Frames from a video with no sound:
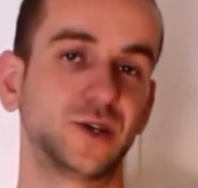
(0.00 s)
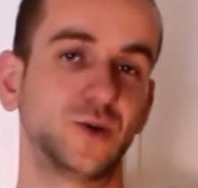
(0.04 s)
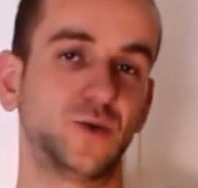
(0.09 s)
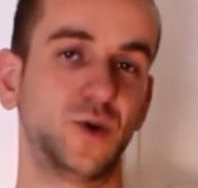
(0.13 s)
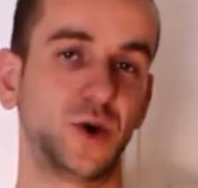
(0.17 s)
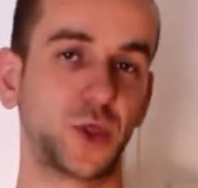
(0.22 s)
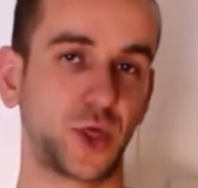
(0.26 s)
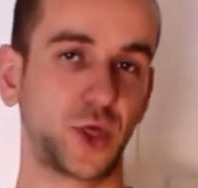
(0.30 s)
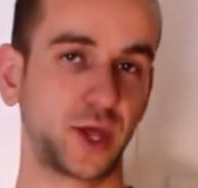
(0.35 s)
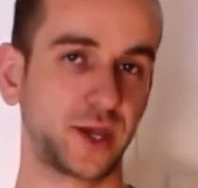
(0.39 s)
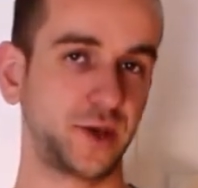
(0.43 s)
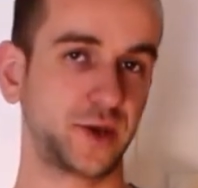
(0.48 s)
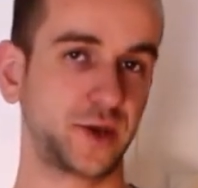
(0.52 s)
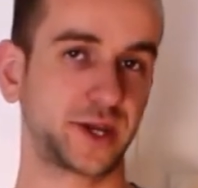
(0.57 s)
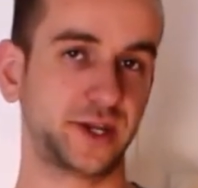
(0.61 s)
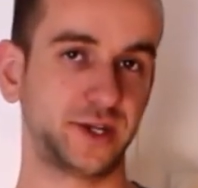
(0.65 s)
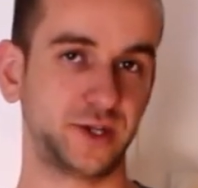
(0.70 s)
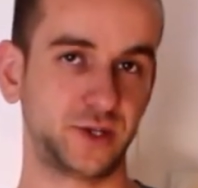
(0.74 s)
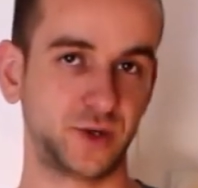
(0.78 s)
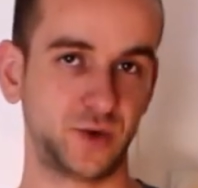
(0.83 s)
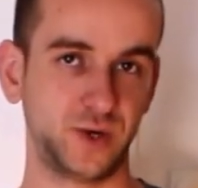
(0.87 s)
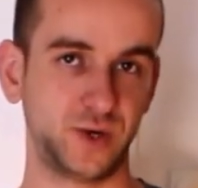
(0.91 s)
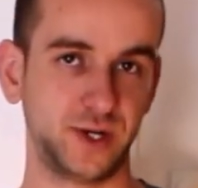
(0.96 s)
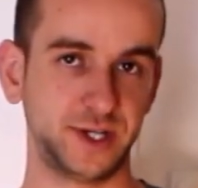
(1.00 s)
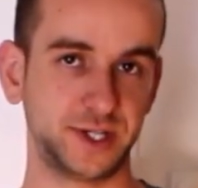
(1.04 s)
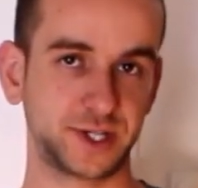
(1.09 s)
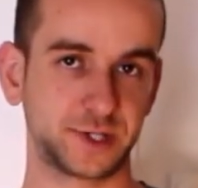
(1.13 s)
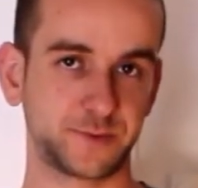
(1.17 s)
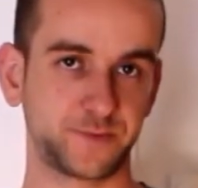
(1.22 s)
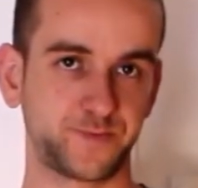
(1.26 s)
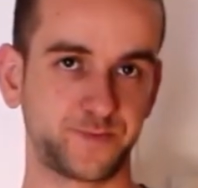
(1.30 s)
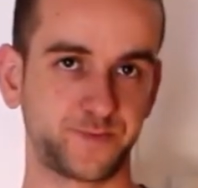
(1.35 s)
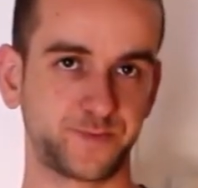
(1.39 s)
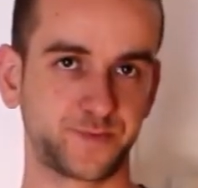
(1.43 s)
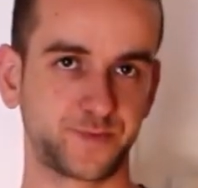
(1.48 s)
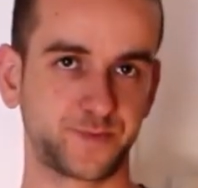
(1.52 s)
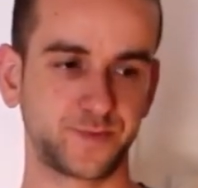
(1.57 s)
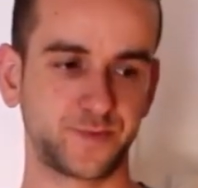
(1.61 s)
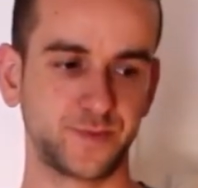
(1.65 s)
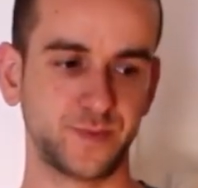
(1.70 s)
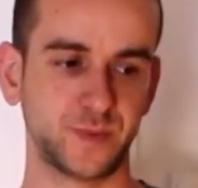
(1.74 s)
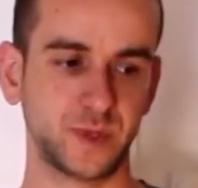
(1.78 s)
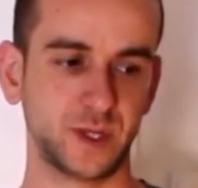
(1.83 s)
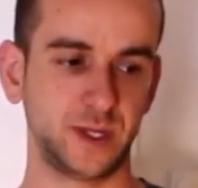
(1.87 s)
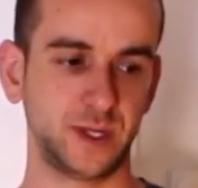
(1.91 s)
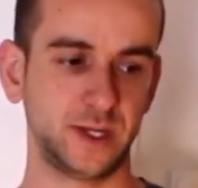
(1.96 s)
So one thing you can do is,
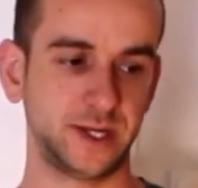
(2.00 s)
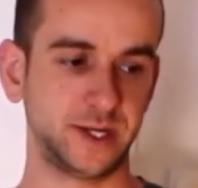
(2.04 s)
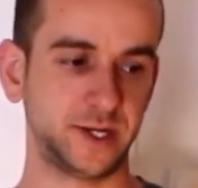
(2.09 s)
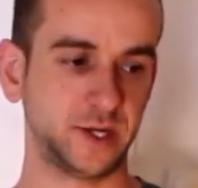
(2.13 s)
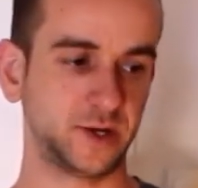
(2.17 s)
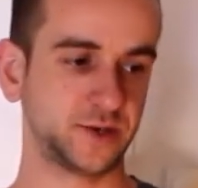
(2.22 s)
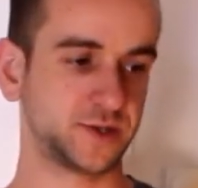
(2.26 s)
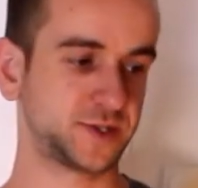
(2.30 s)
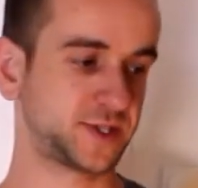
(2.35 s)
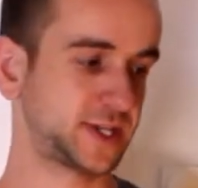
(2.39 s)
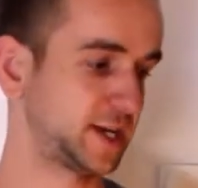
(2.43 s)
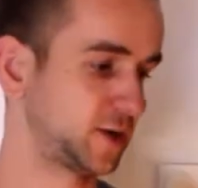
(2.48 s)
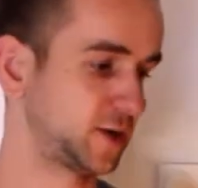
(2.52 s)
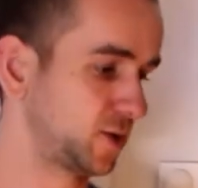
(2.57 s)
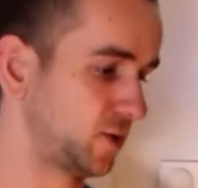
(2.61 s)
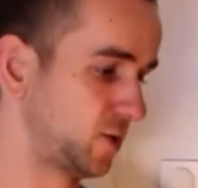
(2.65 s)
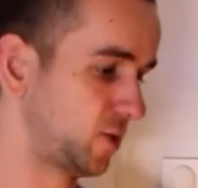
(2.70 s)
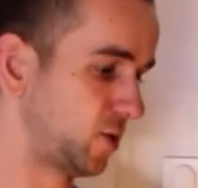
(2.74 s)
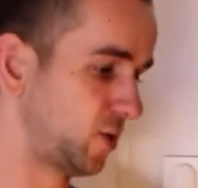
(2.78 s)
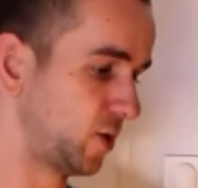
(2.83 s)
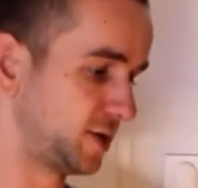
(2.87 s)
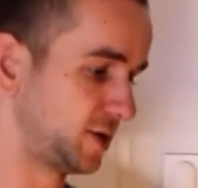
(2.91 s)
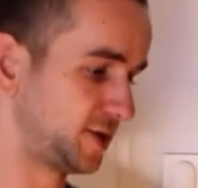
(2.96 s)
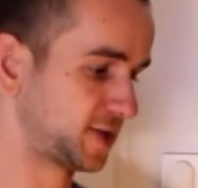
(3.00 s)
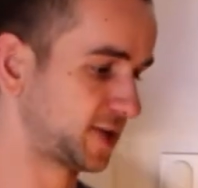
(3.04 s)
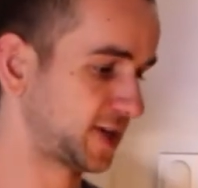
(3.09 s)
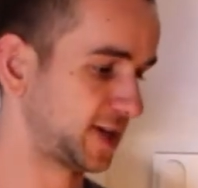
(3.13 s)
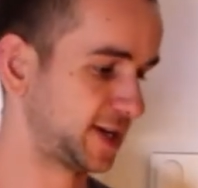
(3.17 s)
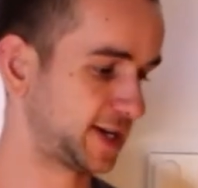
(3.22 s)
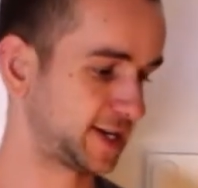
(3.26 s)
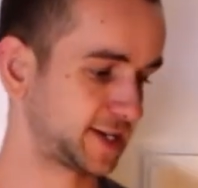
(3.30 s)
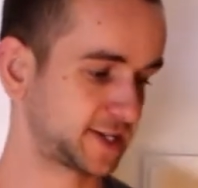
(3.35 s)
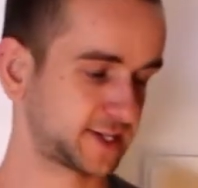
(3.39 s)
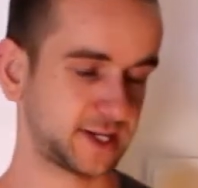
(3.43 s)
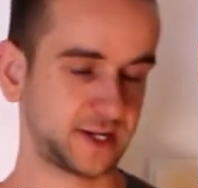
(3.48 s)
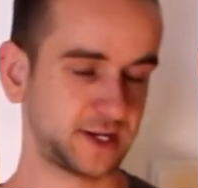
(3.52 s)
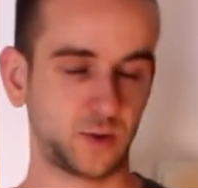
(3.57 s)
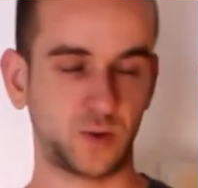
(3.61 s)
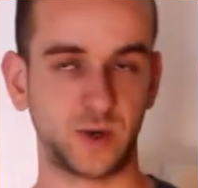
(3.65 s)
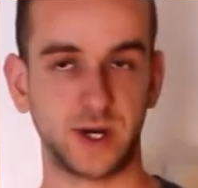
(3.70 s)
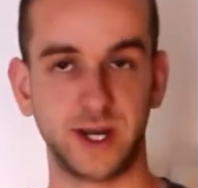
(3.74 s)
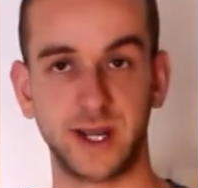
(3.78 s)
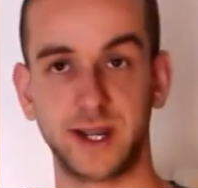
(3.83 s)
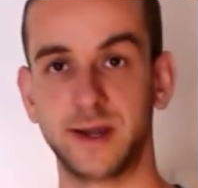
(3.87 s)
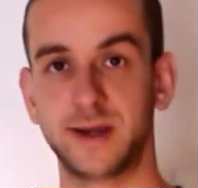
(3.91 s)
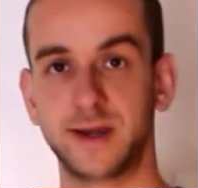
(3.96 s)
set all your settings
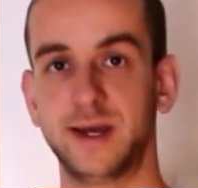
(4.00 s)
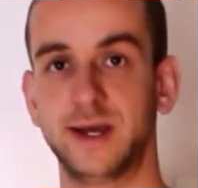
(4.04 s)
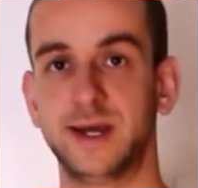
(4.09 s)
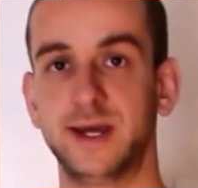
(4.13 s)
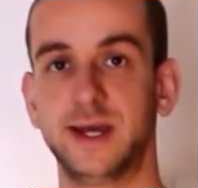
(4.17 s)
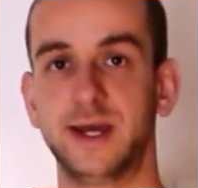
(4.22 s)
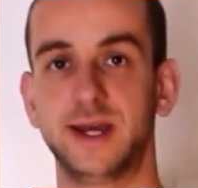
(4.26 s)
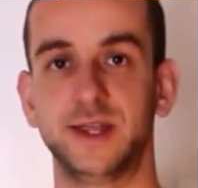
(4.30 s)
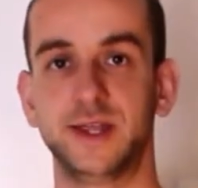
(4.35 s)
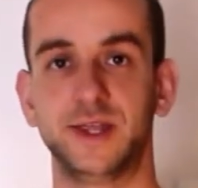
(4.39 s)
in a way